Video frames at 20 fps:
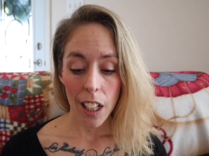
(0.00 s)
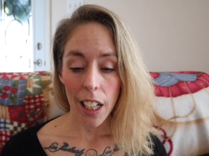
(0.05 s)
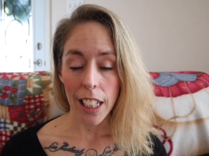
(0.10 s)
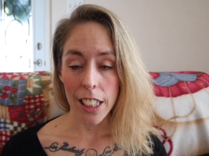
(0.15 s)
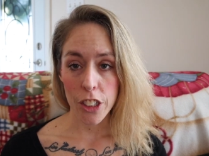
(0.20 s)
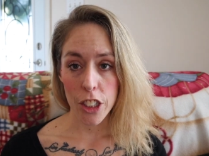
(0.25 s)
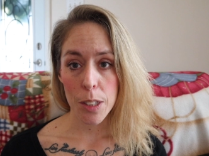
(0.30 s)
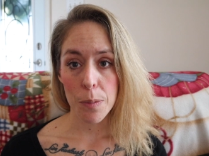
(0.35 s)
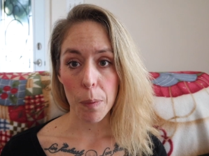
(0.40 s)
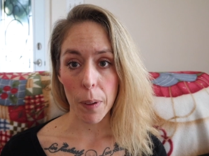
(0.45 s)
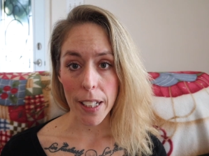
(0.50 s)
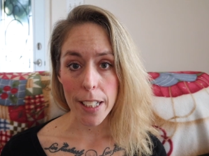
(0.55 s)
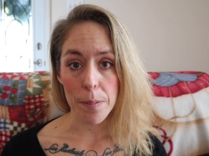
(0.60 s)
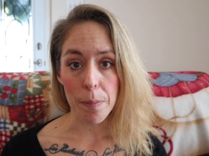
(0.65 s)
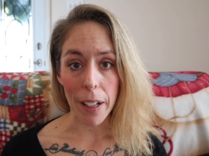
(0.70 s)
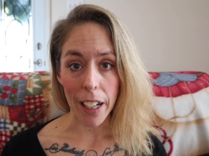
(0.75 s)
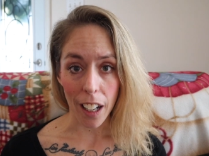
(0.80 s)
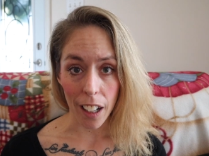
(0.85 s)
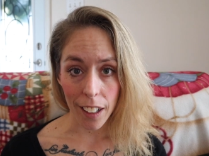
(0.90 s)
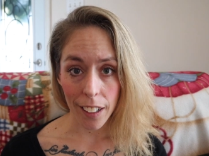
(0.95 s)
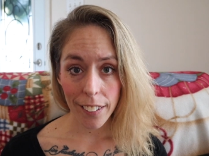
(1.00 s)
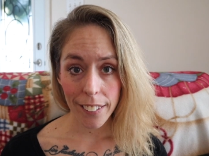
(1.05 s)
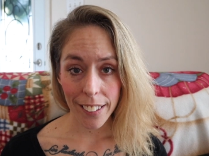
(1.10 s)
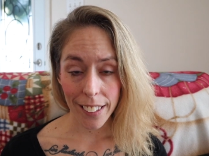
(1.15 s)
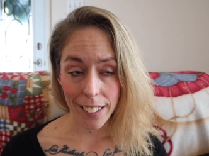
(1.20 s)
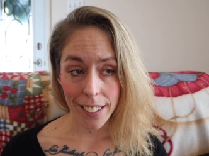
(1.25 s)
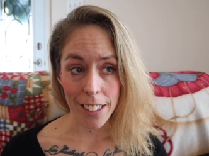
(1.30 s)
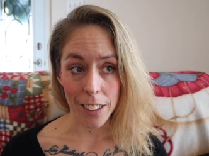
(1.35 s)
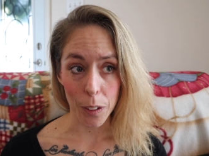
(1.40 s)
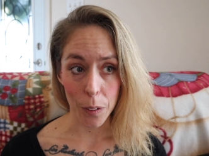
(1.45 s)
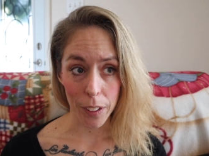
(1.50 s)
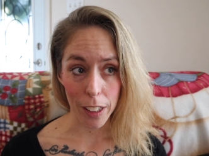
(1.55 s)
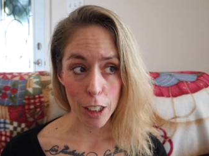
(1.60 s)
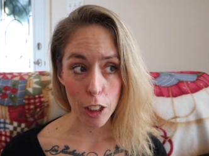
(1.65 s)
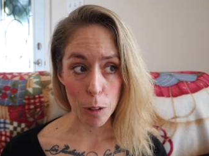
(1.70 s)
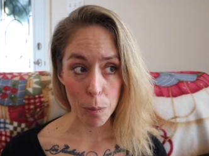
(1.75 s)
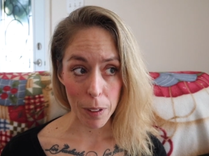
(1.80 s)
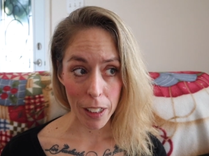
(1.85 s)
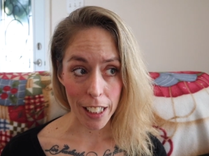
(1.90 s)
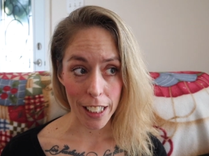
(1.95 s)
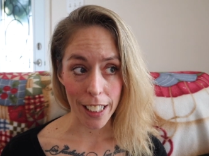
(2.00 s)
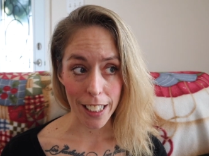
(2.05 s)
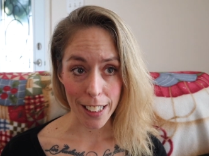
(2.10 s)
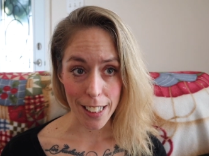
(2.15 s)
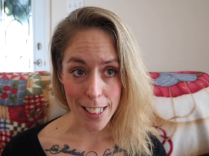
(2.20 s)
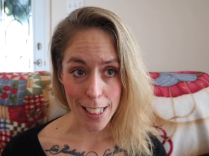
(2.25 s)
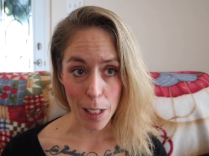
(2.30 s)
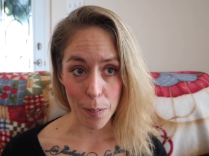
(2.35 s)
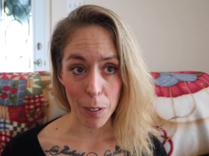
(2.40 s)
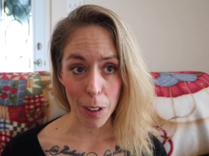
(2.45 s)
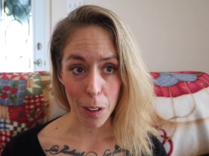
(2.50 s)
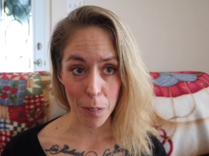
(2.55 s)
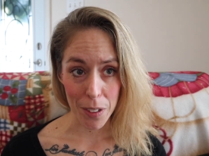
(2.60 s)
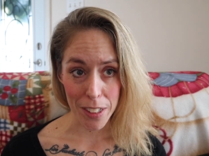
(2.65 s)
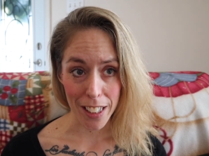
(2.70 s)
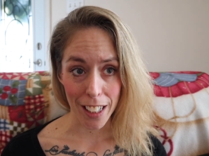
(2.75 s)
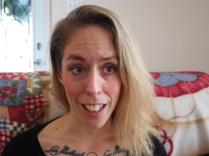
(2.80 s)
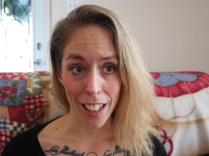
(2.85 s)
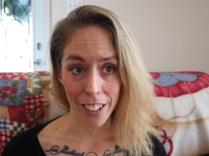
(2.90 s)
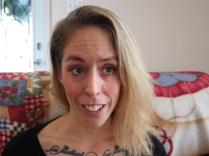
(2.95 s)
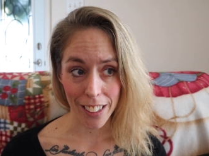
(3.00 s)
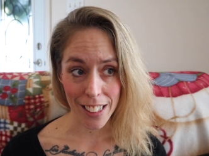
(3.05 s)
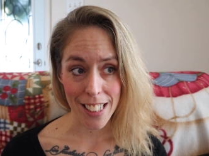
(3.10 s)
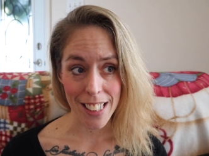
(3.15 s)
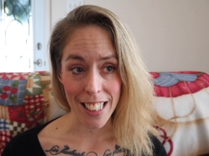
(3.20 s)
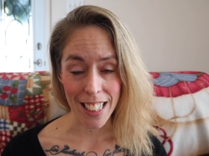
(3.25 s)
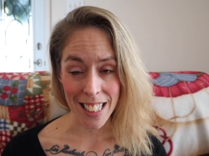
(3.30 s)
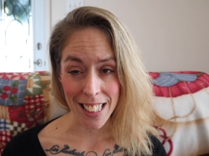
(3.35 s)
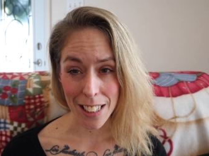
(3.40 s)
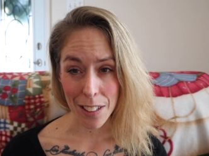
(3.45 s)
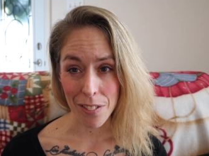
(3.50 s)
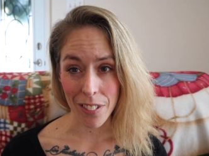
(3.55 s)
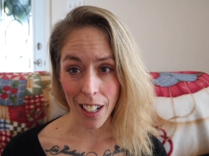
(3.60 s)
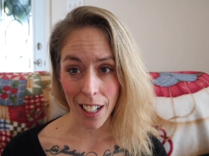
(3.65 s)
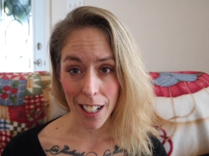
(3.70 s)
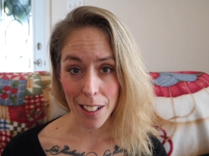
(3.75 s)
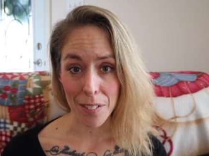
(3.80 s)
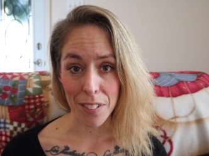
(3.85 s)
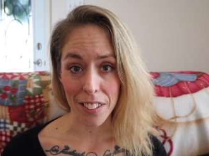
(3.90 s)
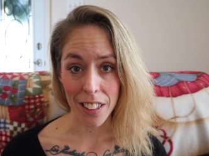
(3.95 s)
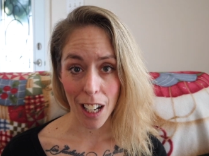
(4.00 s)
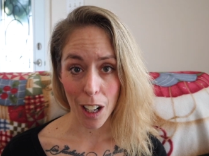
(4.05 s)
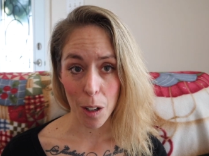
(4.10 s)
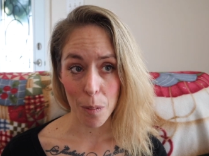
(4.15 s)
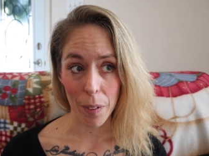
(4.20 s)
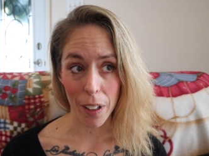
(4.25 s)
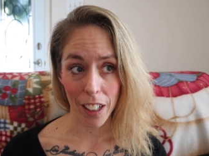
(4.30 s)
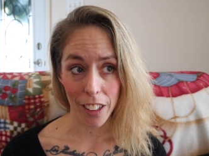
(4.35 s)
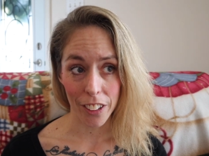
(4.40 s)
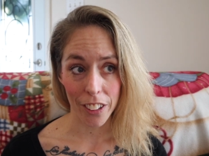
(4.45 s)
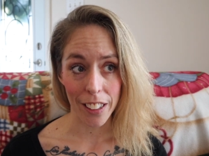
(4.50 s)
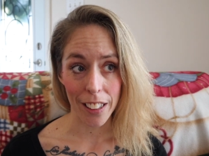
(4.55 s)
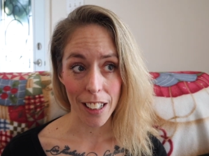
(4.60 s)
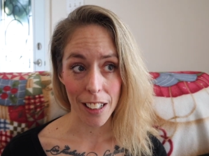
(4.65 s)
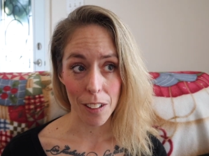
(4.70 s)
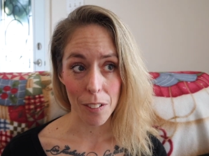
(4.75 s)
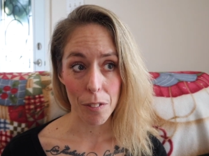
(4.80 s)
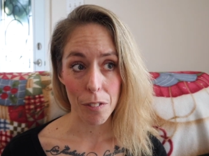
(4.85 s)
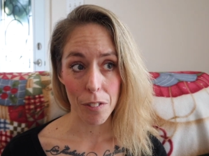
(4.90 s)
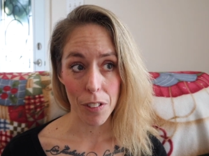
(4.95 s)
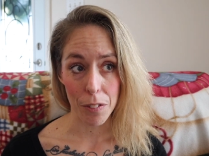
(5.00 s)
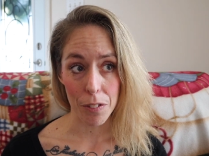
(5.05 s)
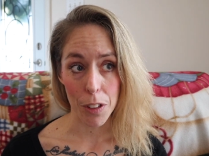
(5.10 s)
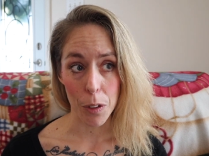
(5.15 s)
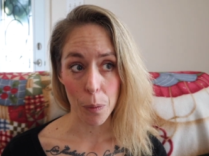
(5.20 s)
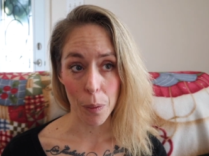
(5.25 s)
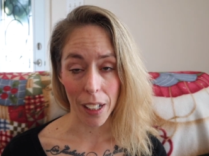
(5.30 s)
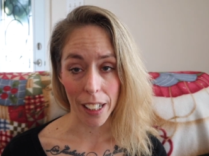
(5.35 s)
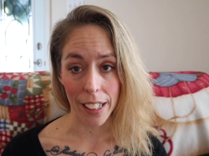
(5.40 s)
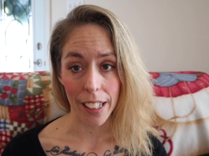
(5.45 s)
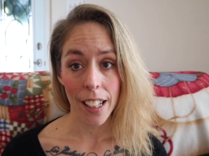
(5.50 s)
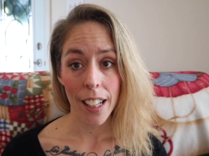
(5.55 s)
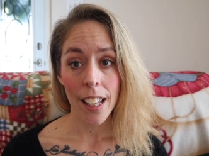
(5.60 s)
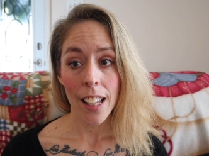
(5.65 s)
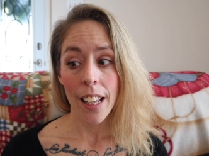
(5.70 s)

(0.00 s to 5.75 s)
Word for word: It just breaks my heart to know that at the beginning of the summer I was one hundred sixty-five and now I'm one hundred fifty-one.